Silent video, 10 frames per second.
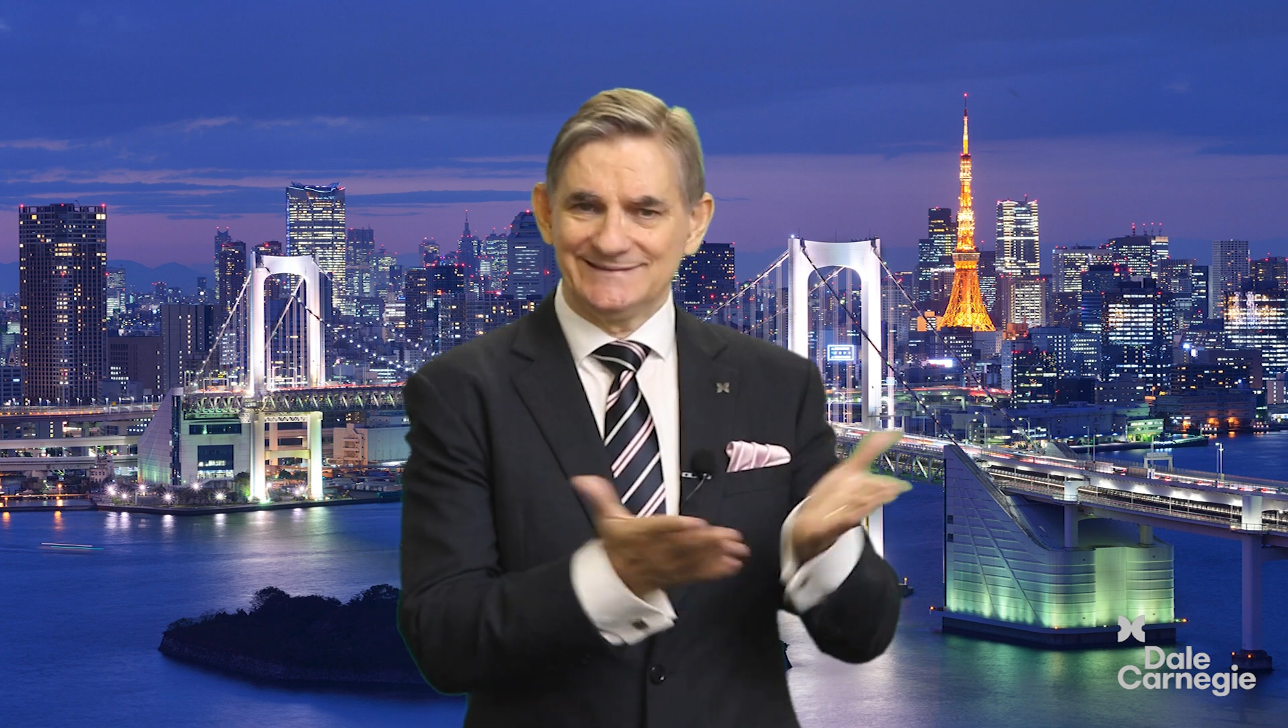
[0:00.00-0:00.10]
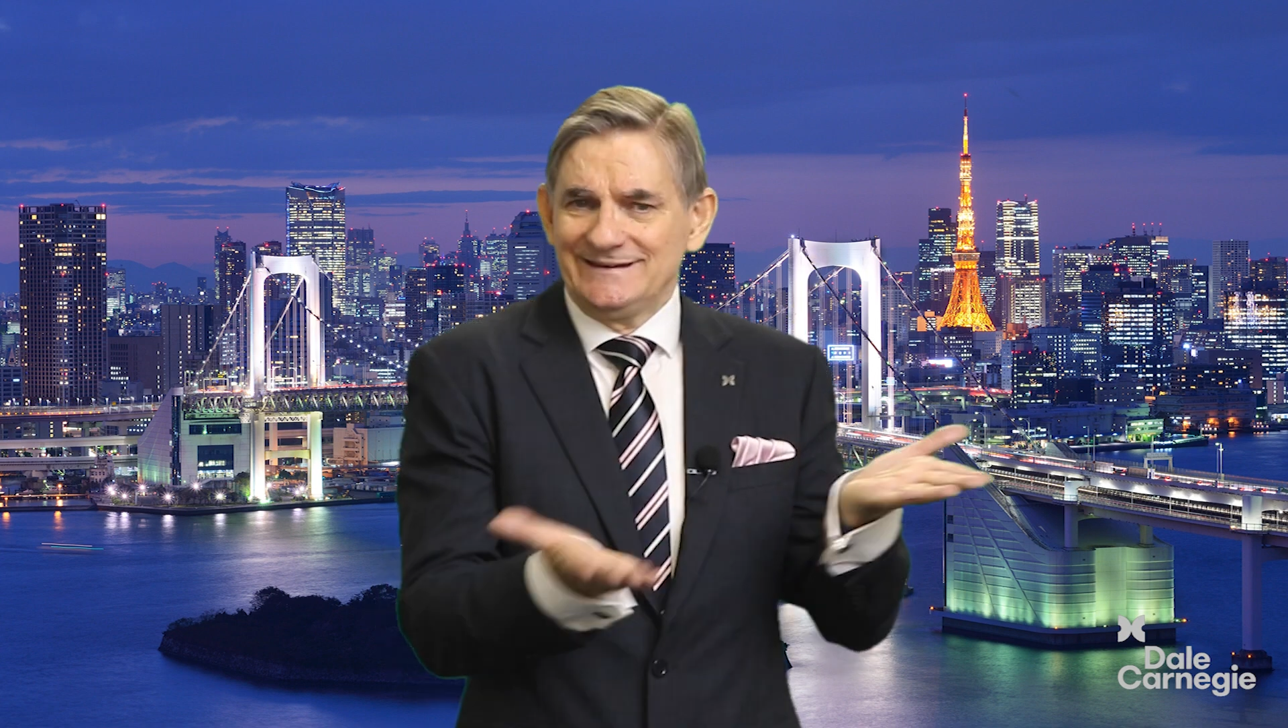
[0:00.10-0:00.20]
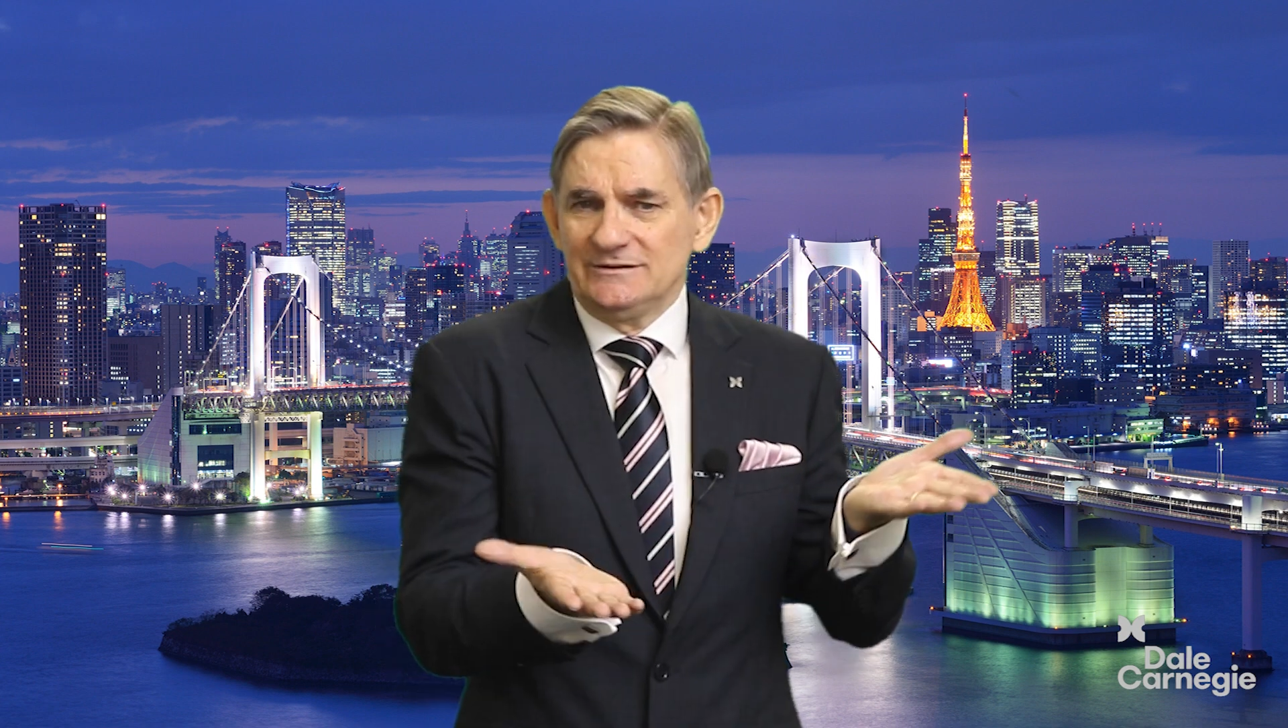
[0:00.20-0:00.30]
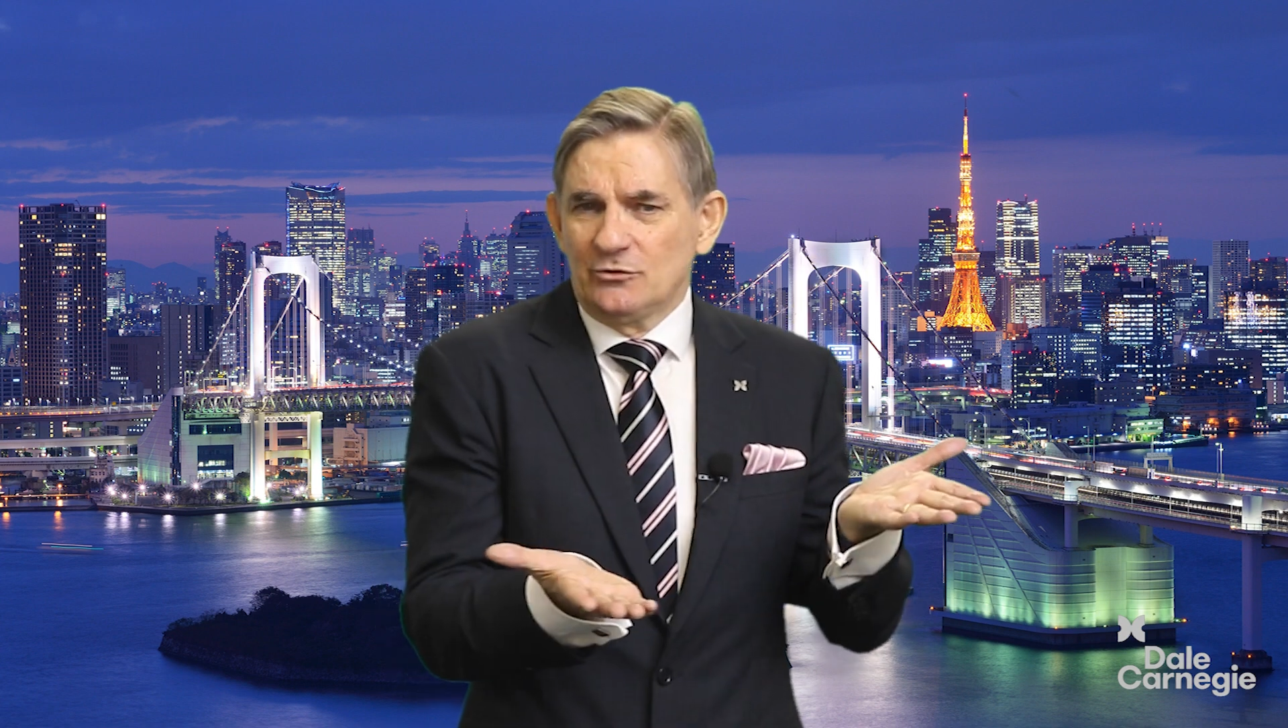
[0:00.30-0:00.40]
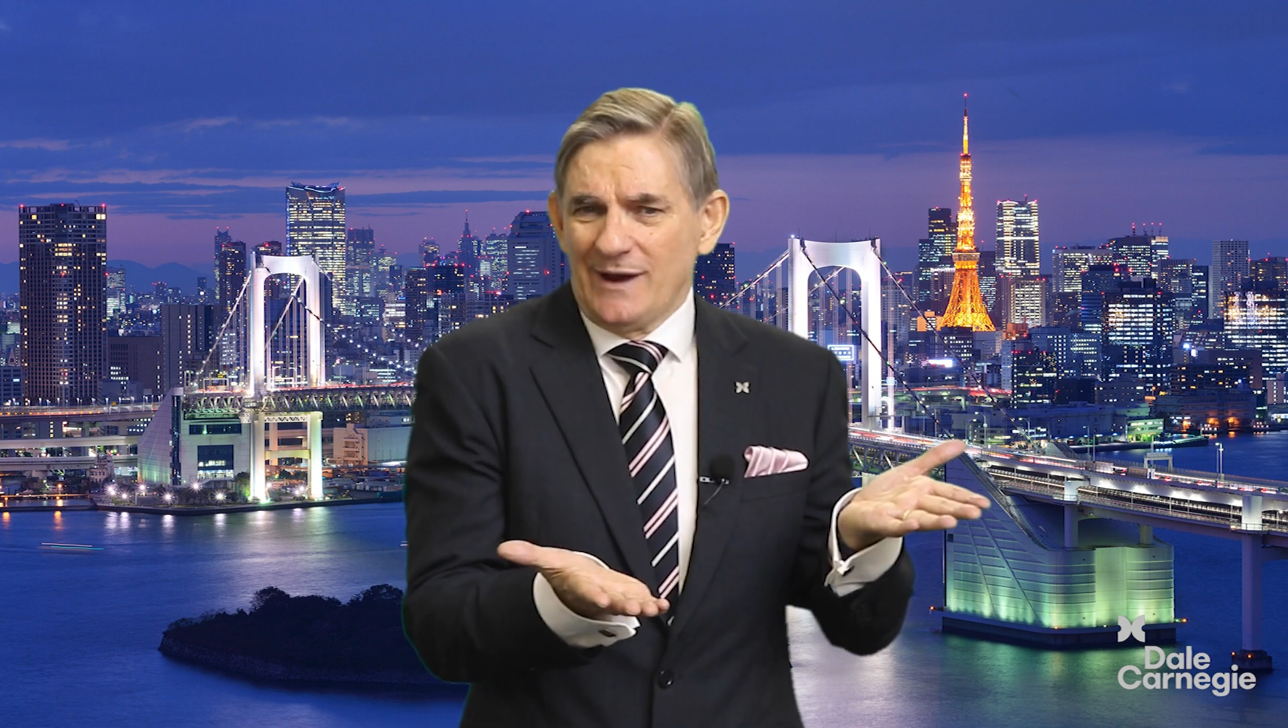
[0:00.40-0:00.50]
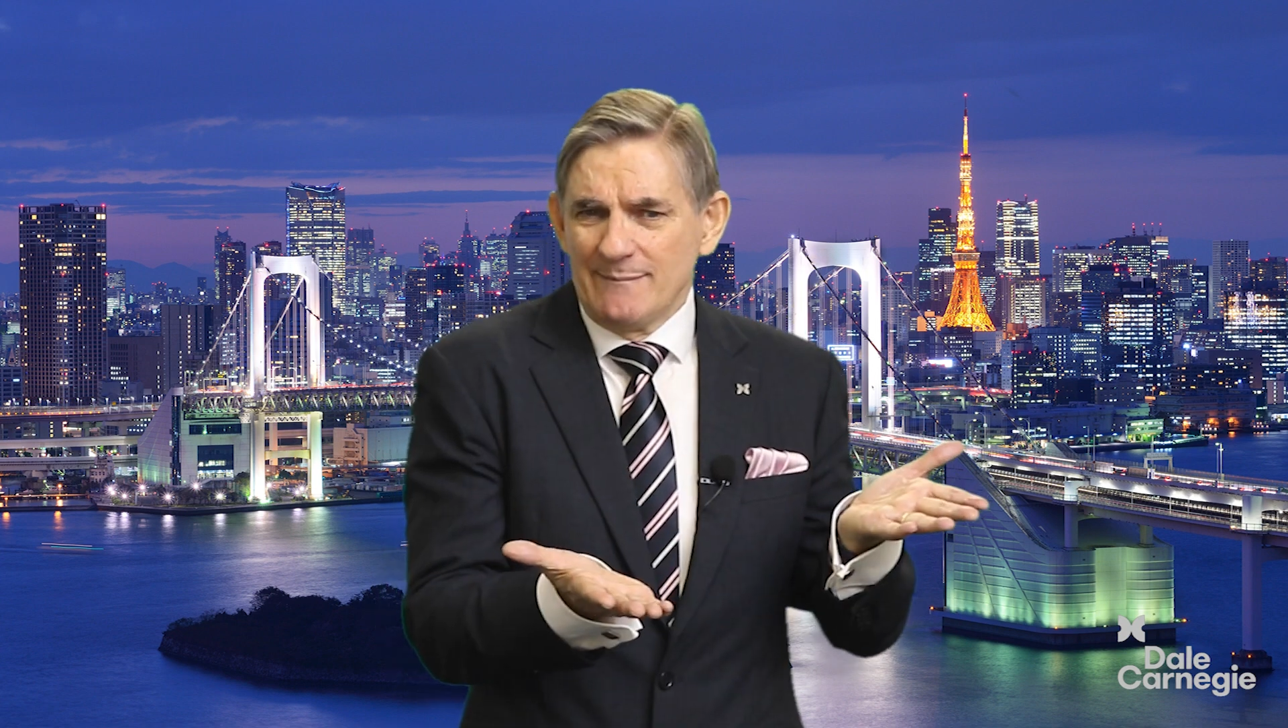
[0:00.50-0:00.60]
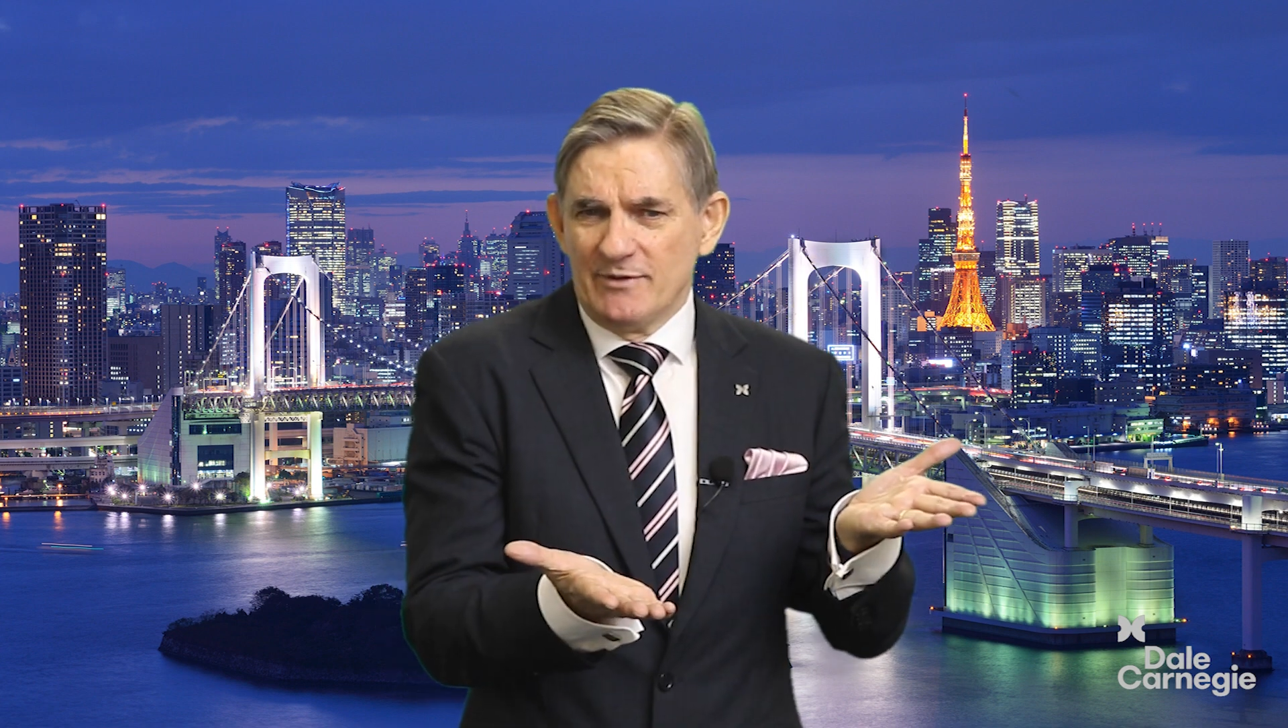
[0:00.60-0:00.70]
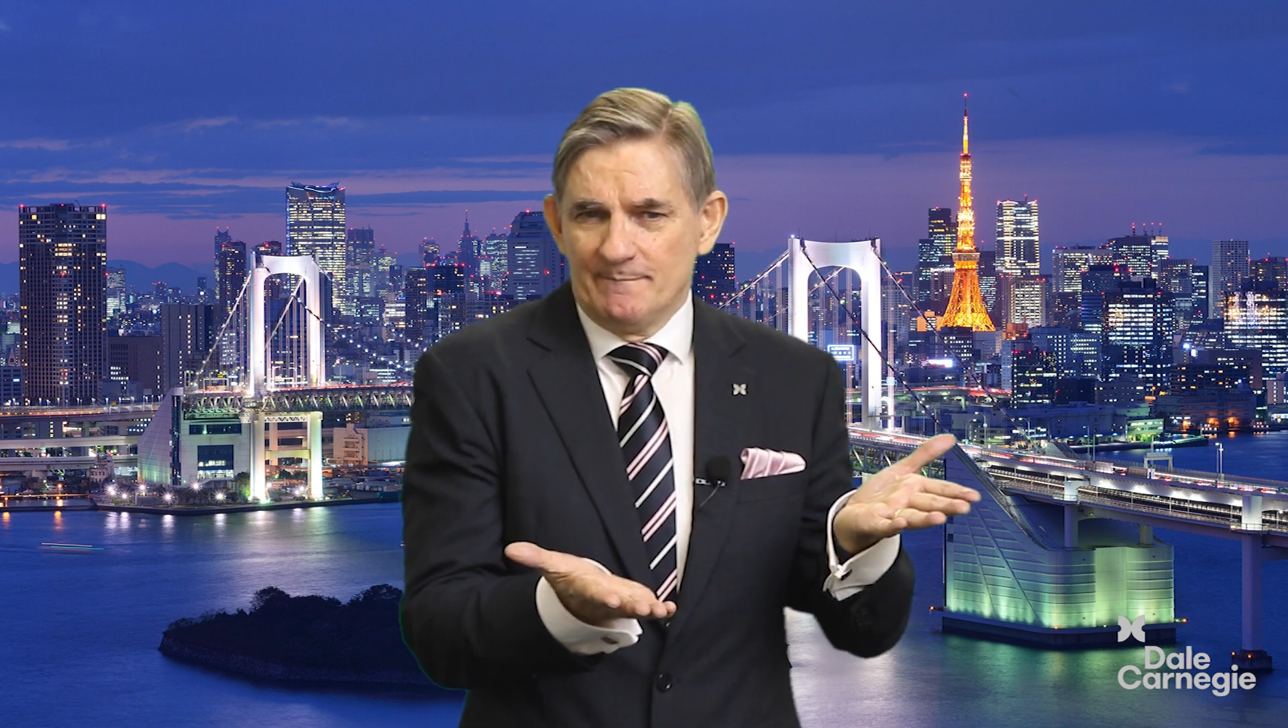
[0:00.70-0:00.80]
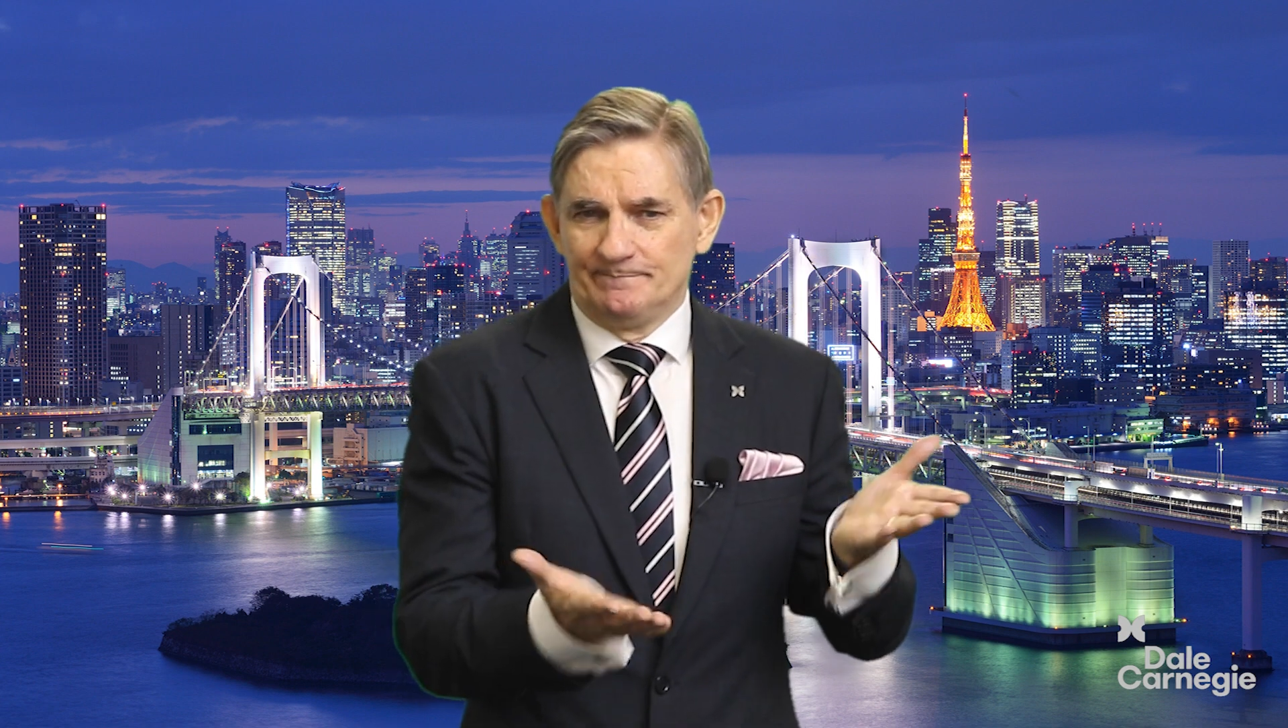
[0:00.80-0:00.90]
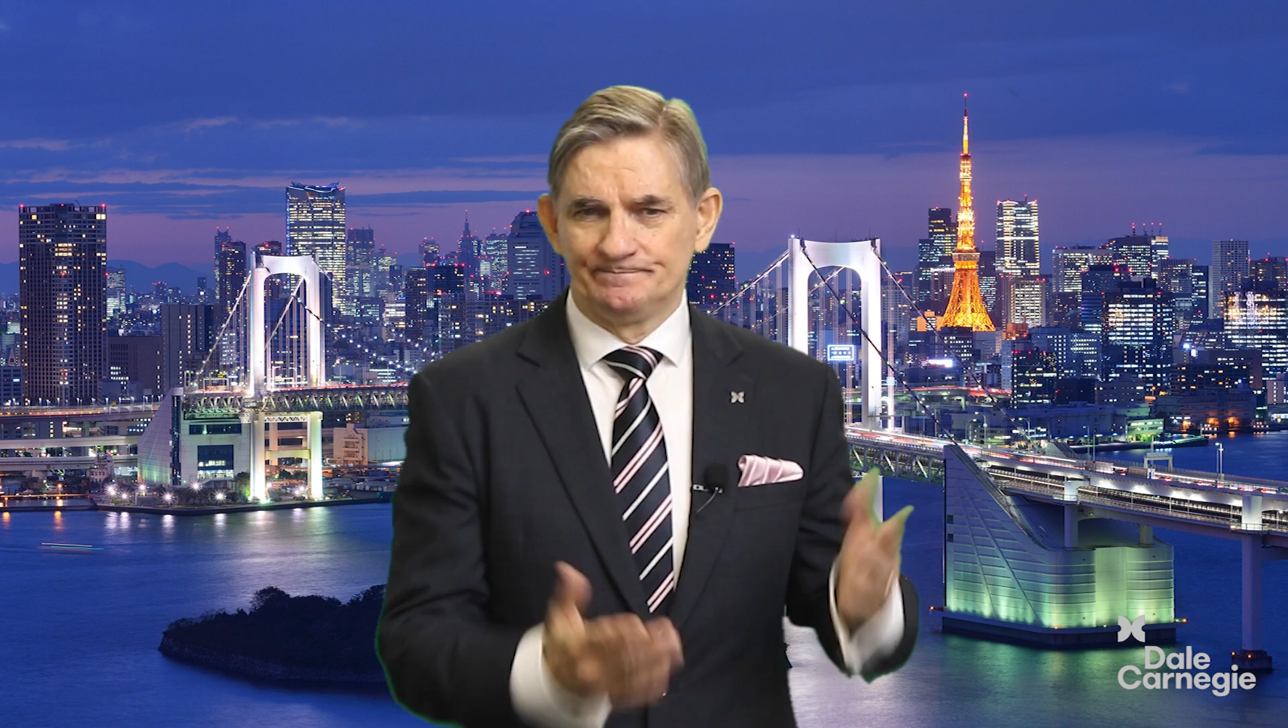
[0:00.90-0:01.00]
didn't grab
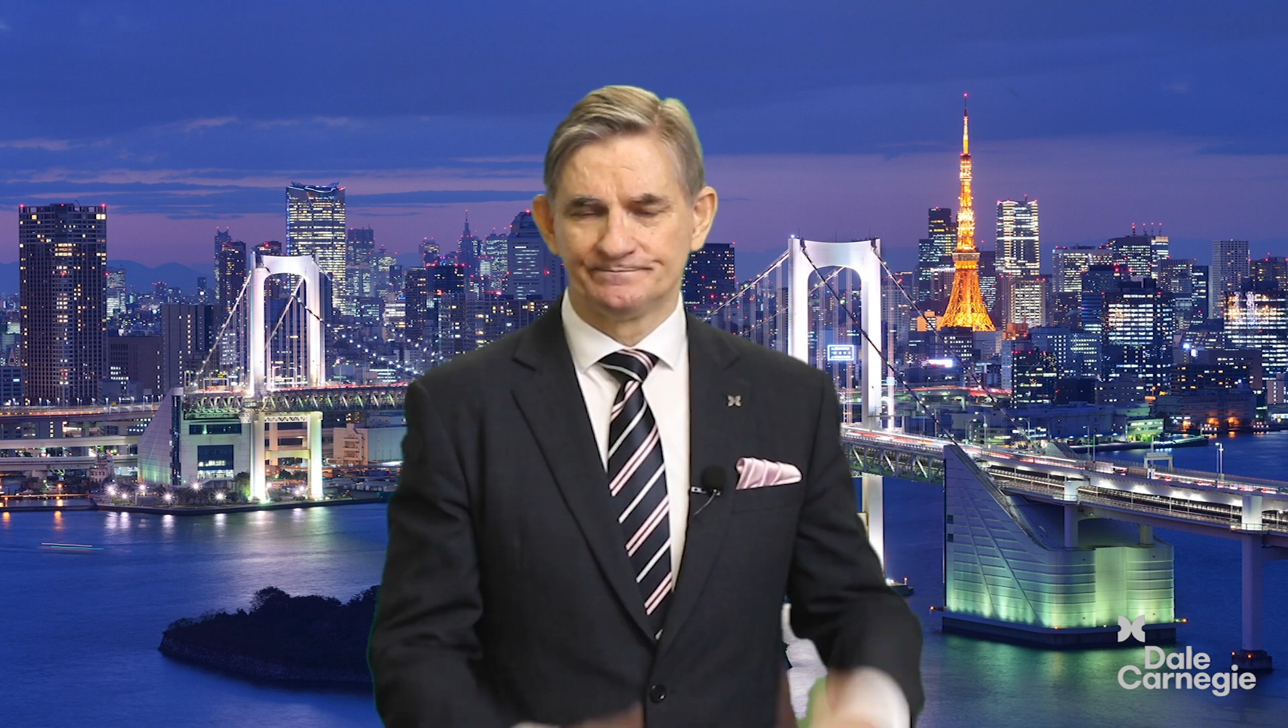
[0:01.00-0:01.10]
them.